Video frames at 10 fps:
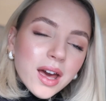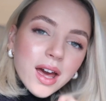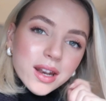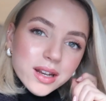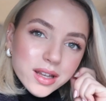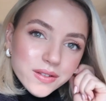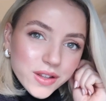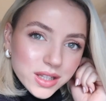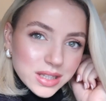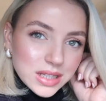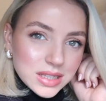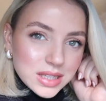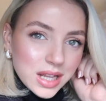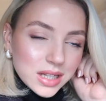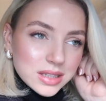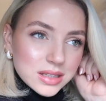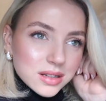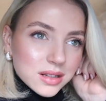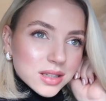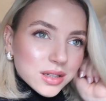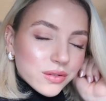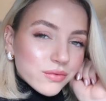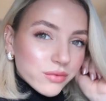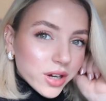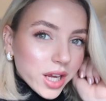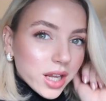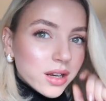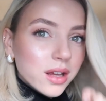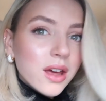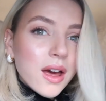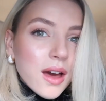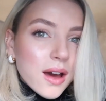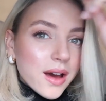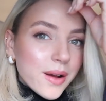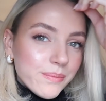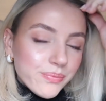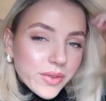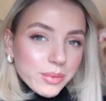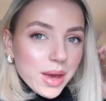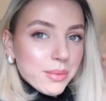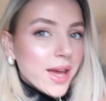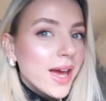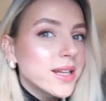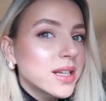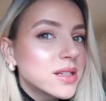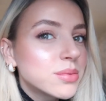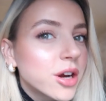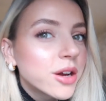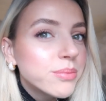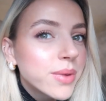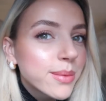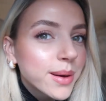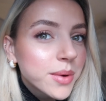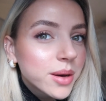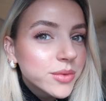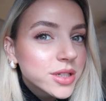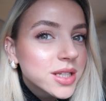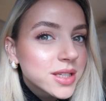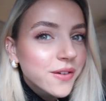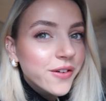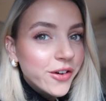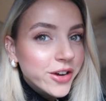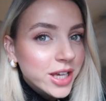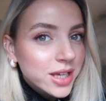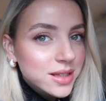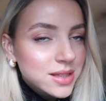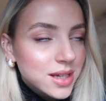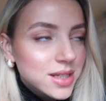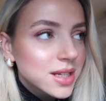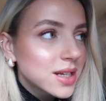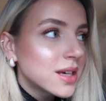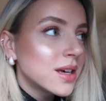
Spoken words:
and I think since then it started ringing. I'm getting my hair done tomorrow by my mum, which is very exciting.